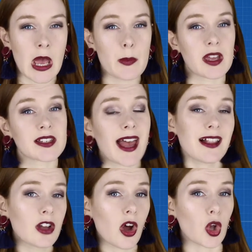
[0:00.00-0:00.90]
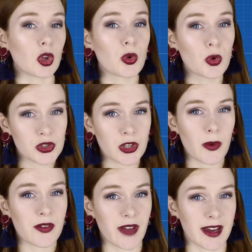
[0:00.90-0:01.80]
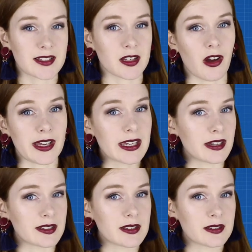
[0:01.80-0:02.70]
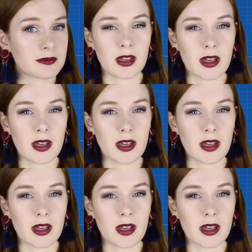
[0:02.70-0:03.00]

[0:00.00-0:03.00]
because alcohol also affects our ears.